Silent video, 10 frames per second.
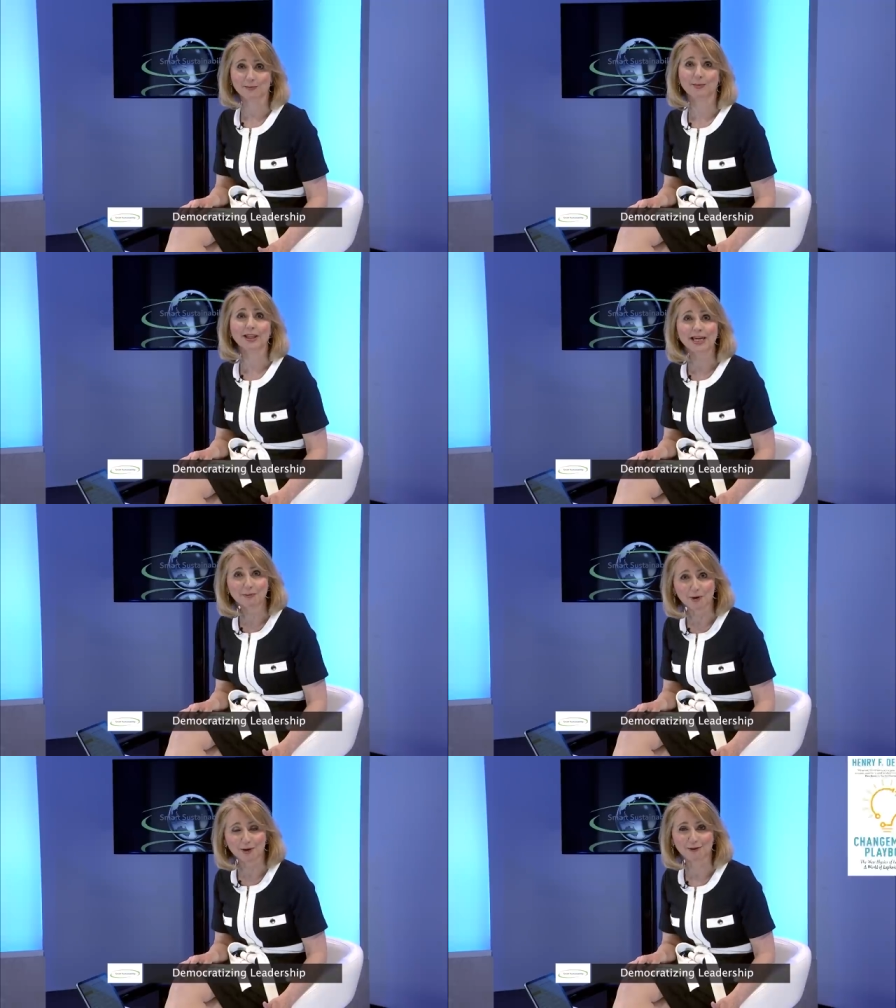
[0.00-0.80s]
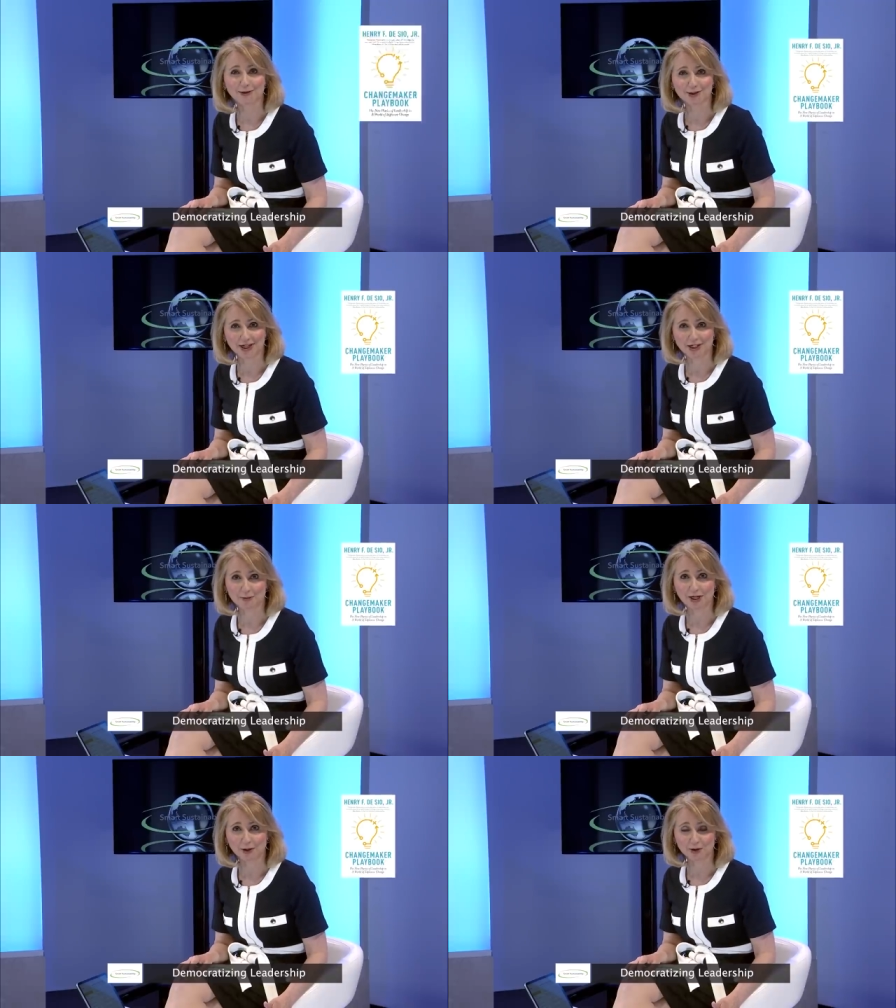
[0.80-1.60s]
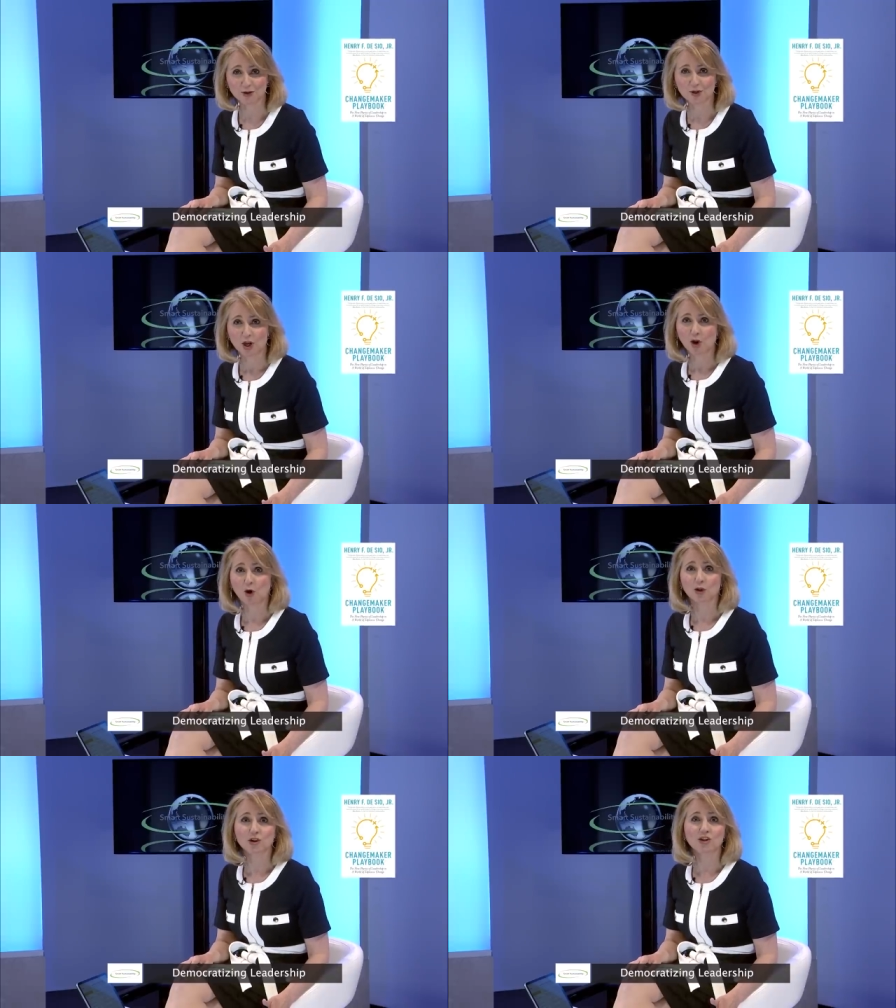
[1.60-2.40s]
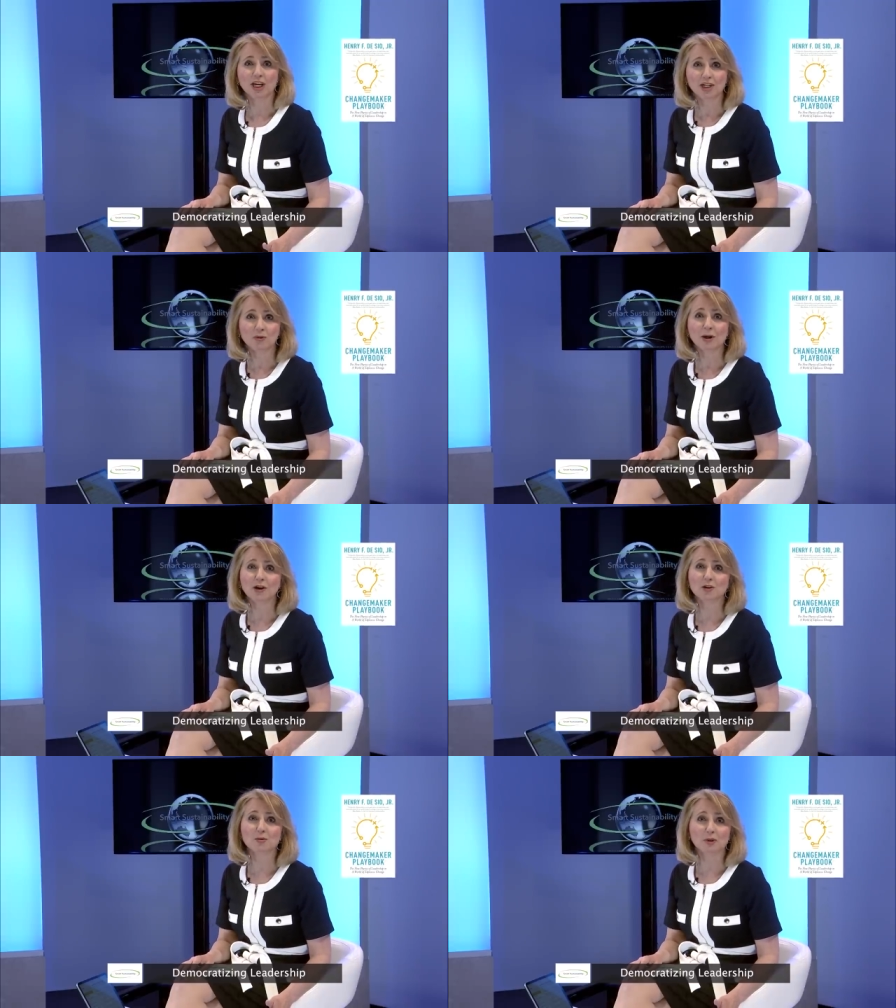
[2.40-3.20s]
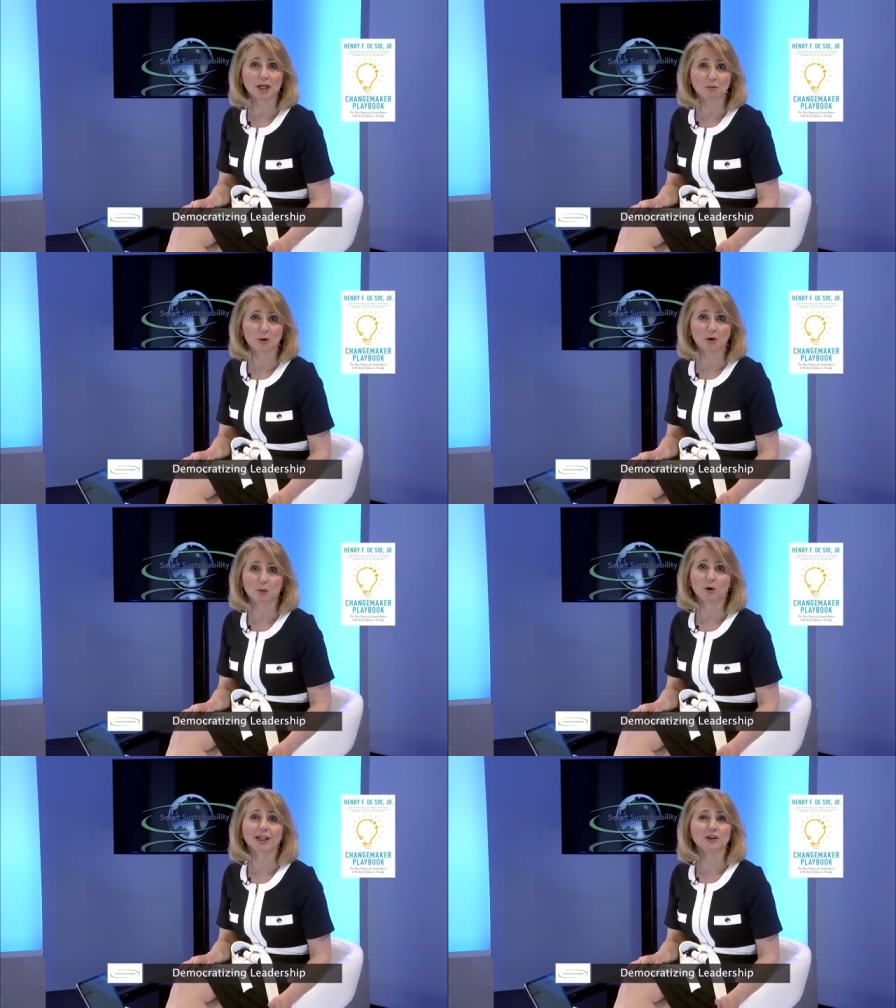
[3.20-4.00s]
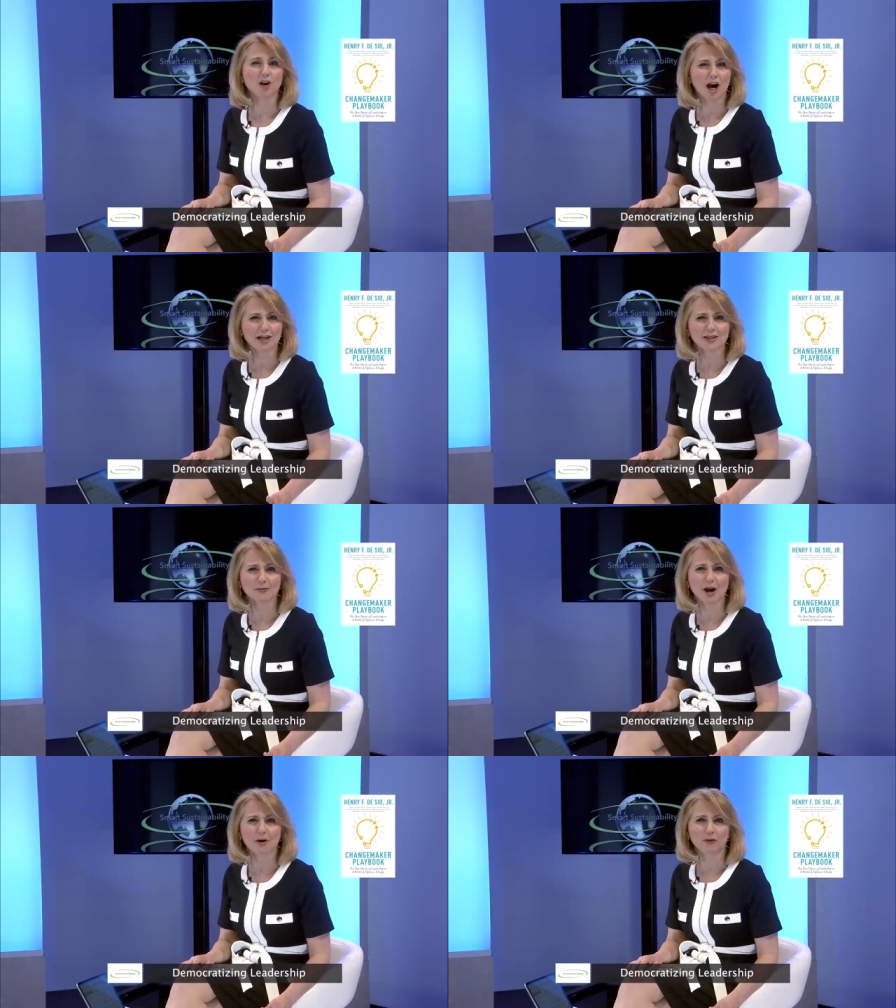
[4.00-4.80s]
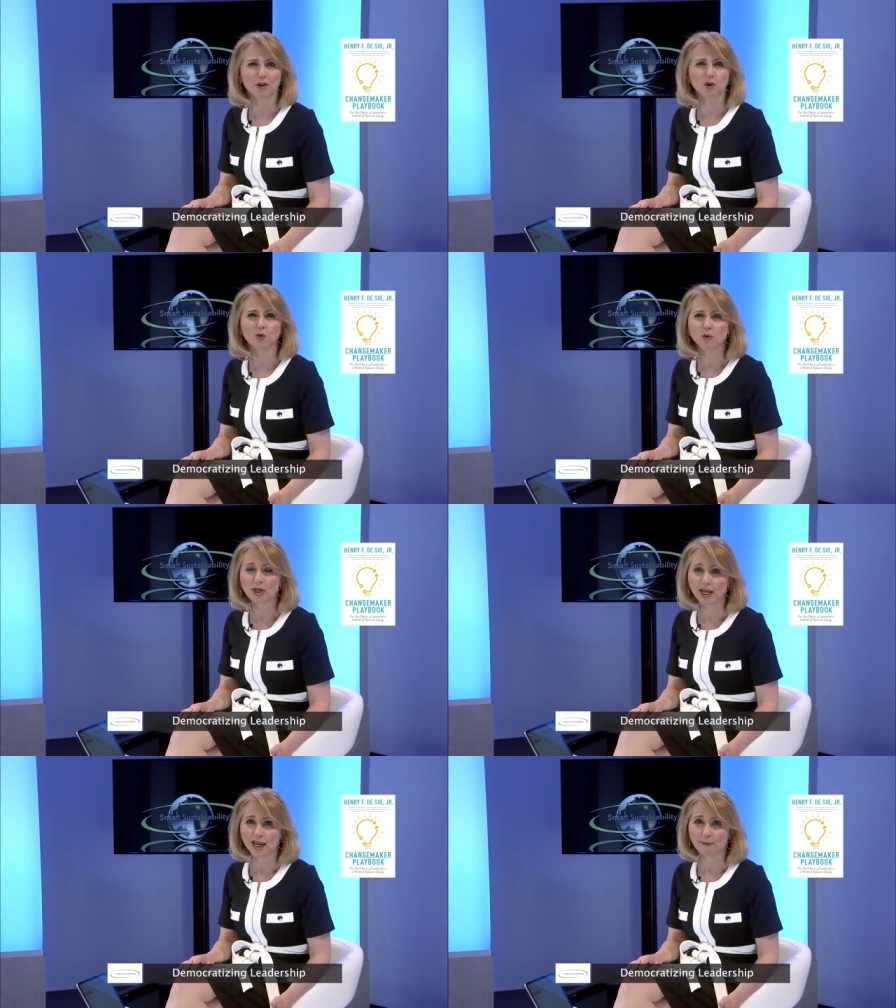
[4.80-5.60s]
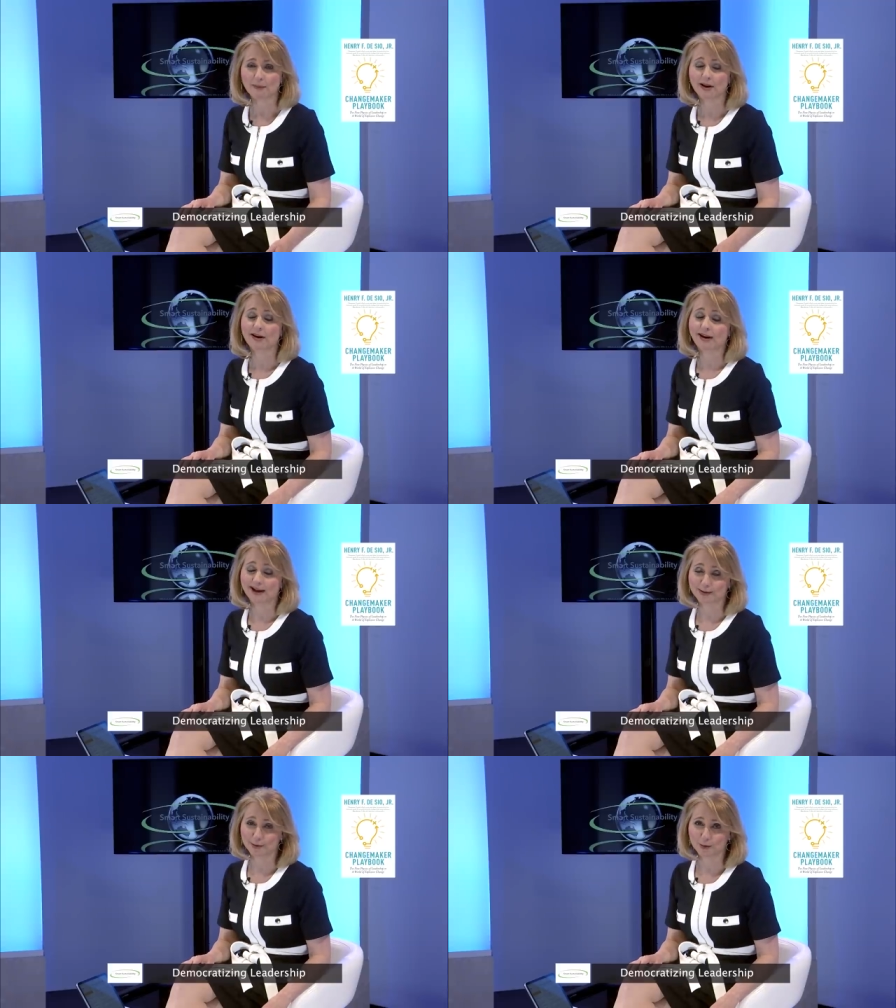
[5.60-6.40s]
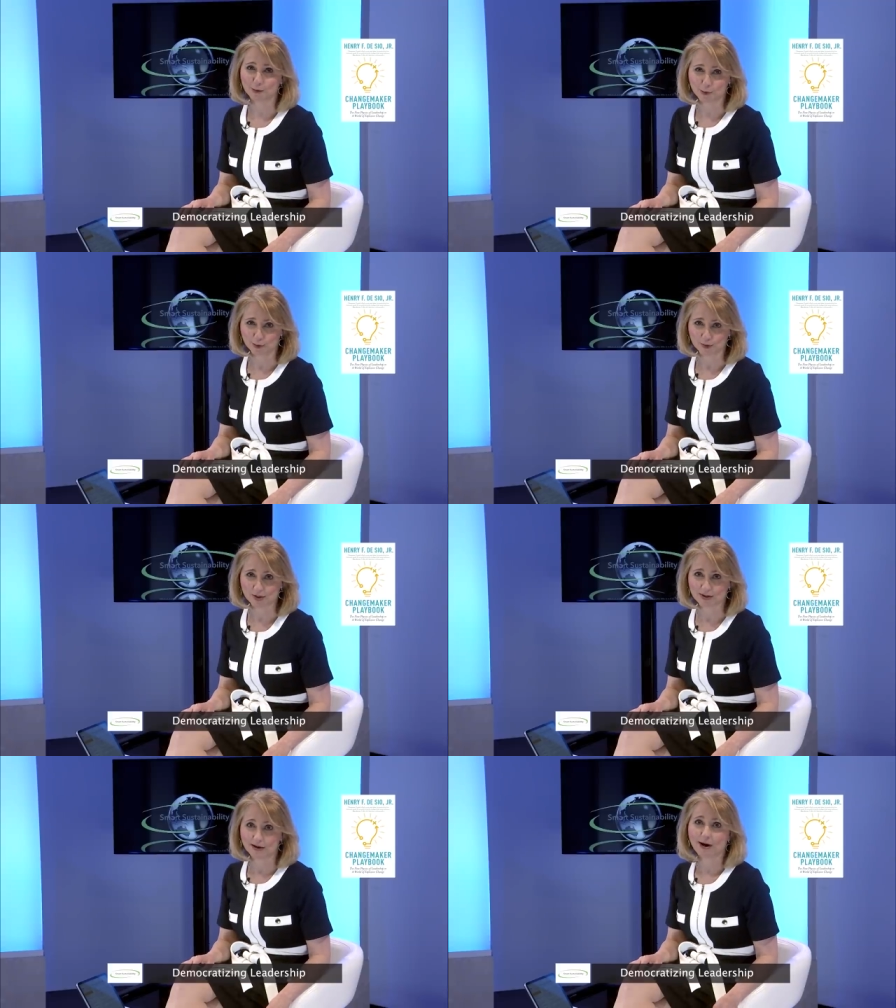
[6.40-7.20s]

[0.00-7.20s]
a playbook for changemakers called Changemakers Playbook, where he talks about the new game and the new rules.